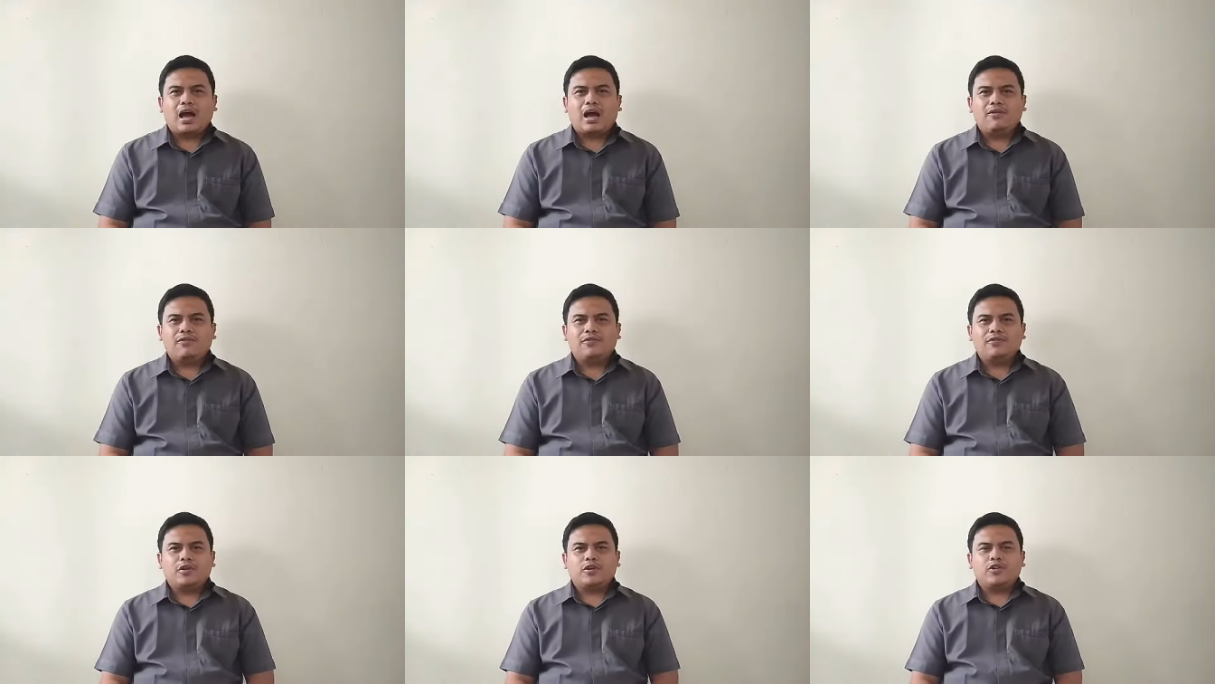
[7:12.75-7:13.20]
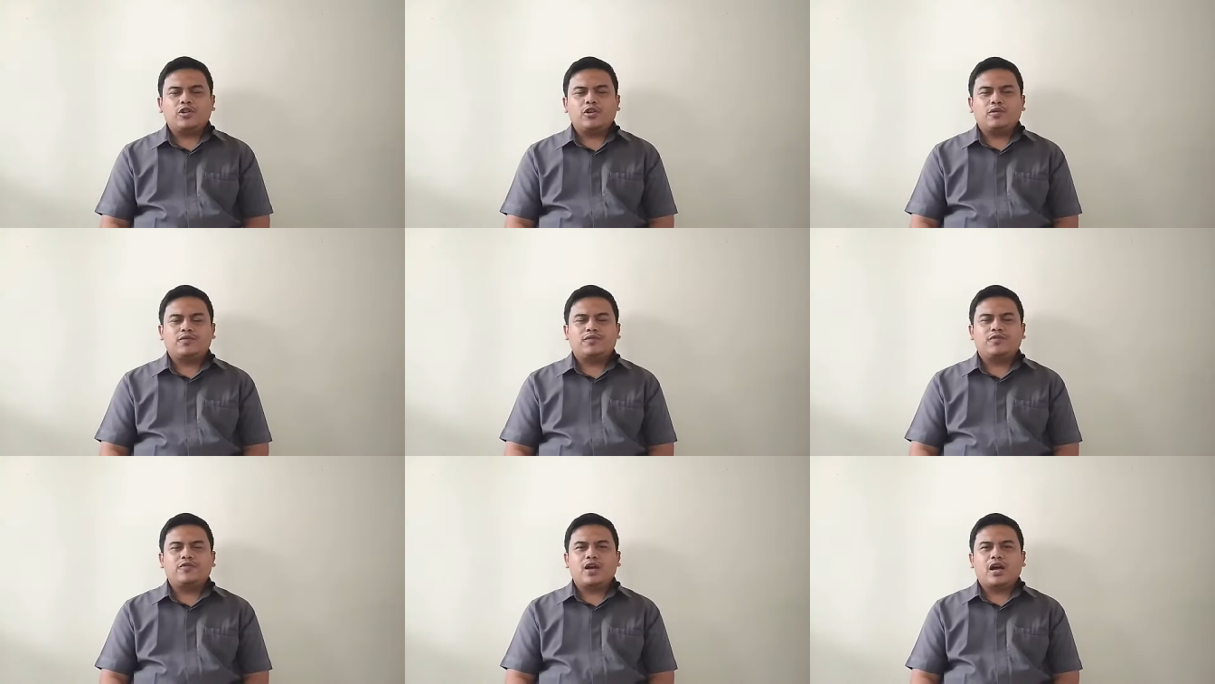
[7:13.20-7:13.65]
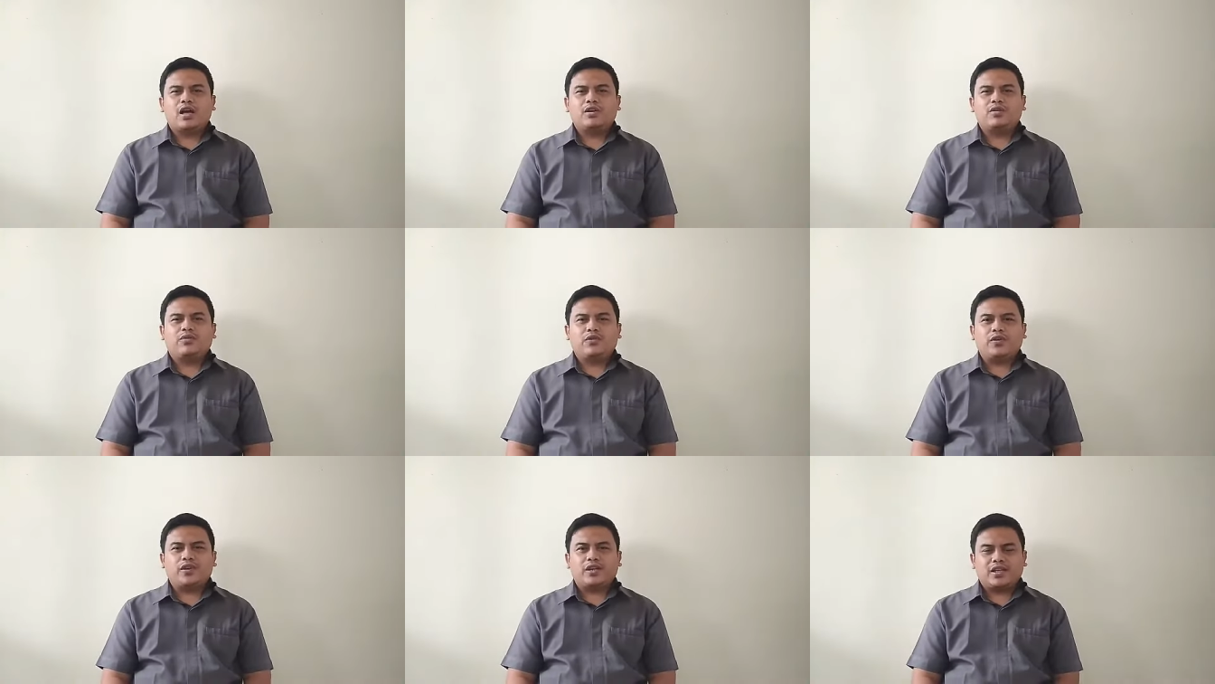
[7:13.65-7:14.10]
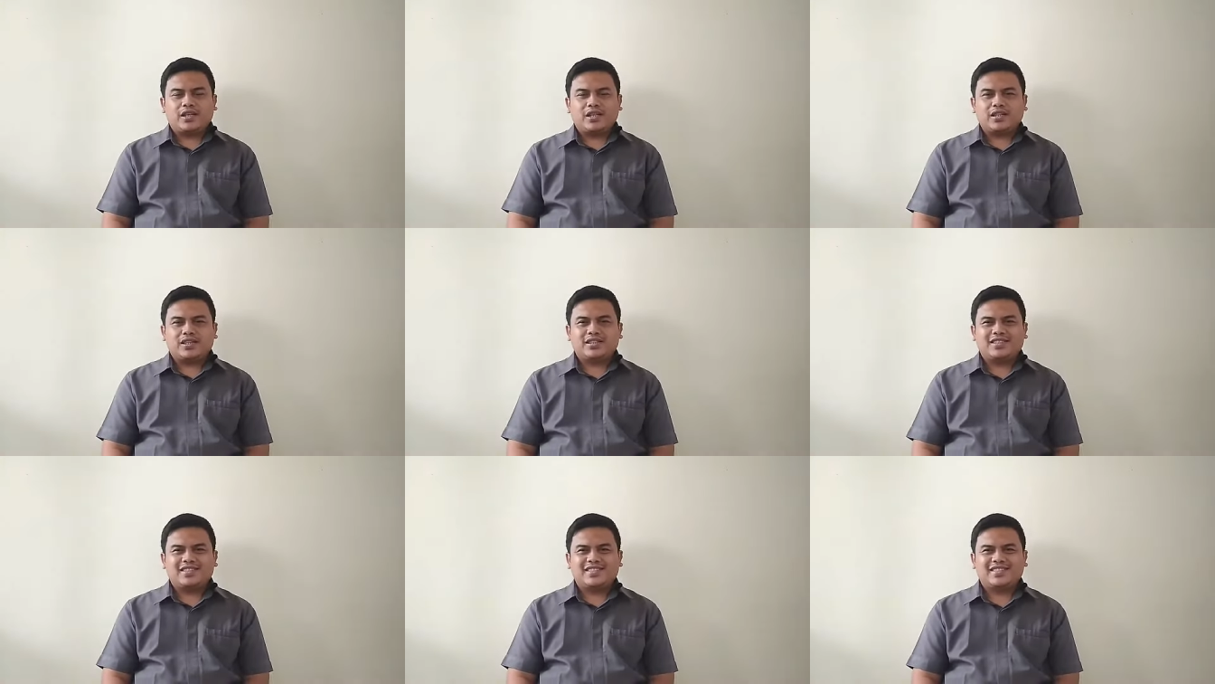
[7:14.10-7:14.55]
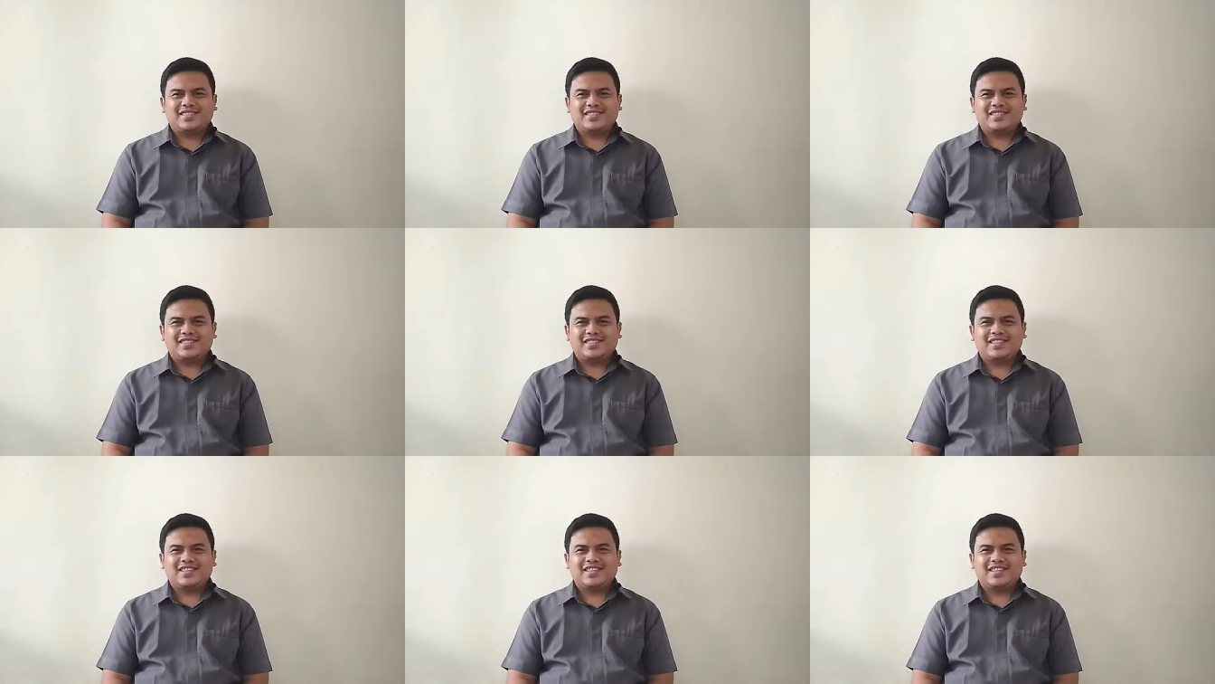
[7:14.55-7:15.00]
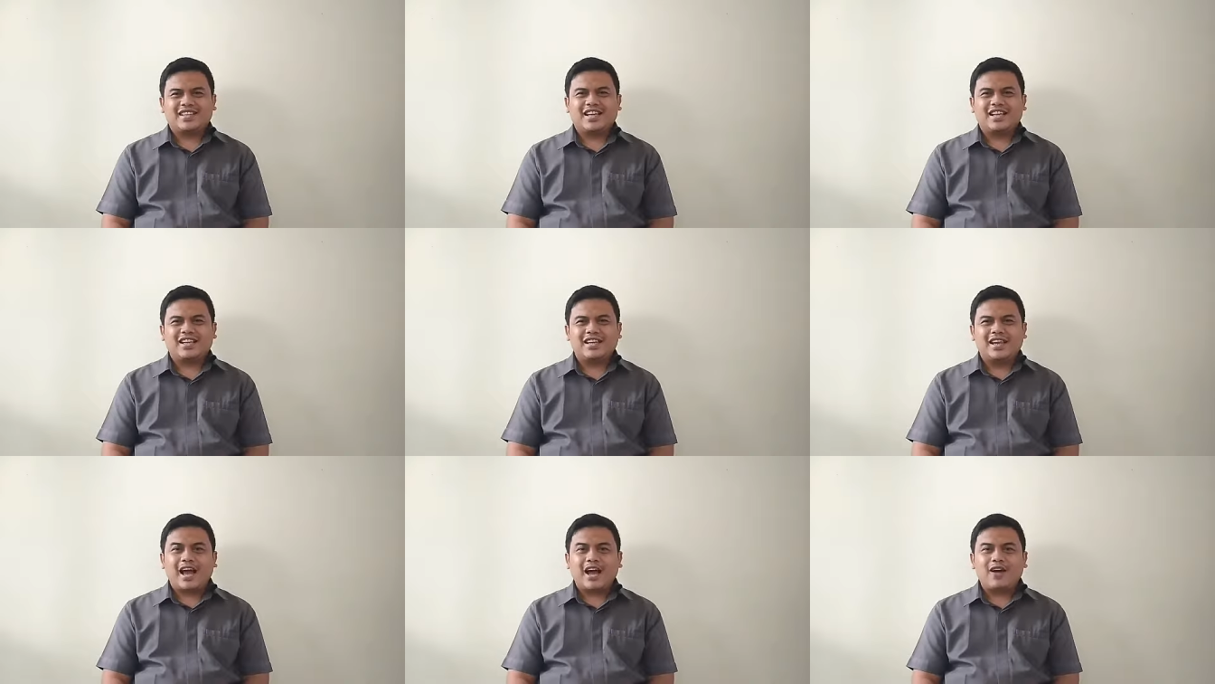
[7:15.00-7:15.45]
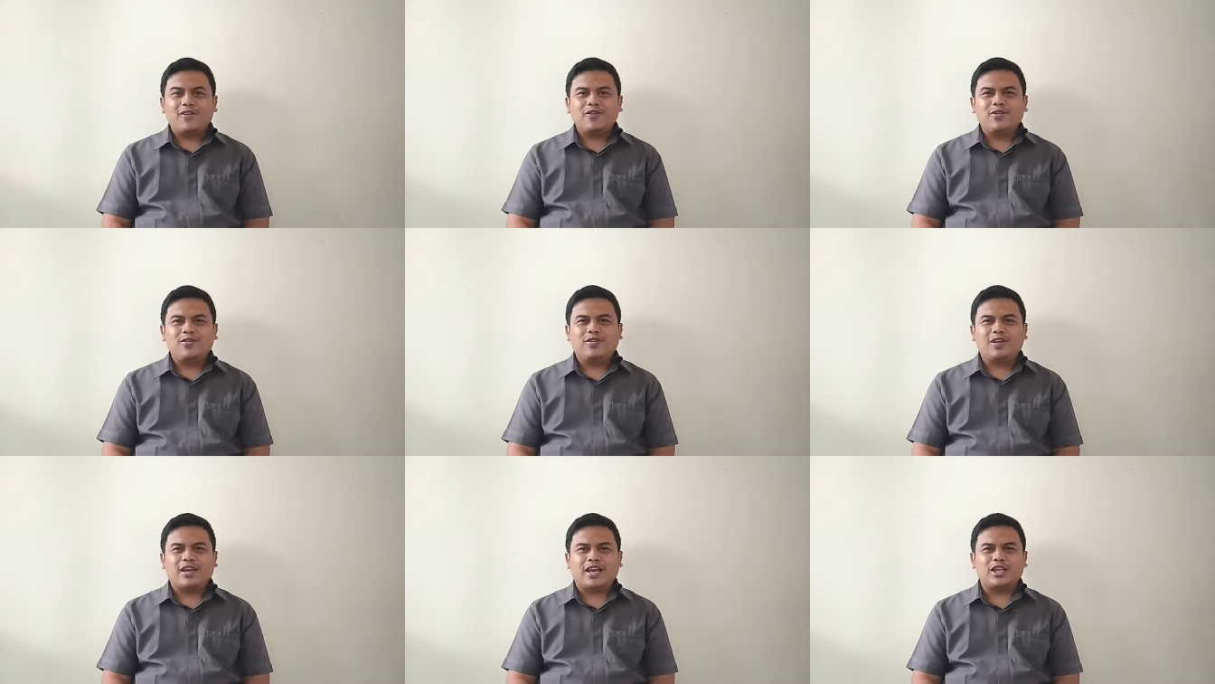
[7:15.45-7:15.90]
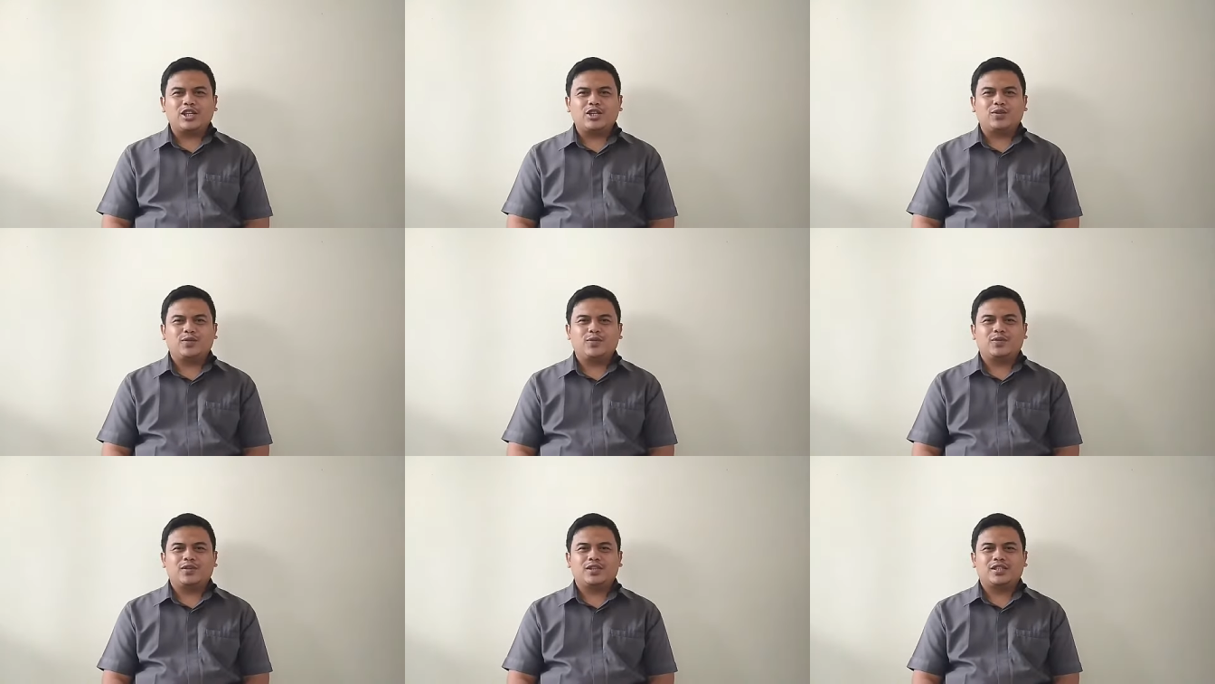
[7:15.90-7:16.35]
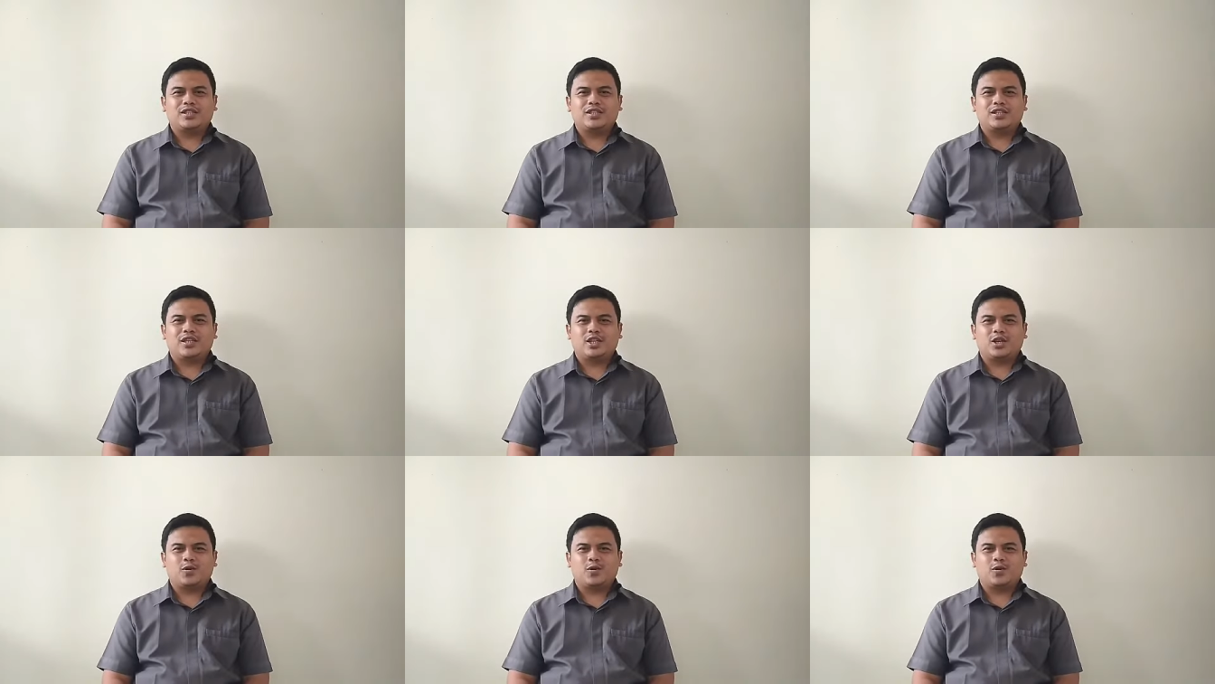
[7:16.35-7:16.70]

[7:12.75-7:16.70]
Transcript: After you've done reading, now you can do the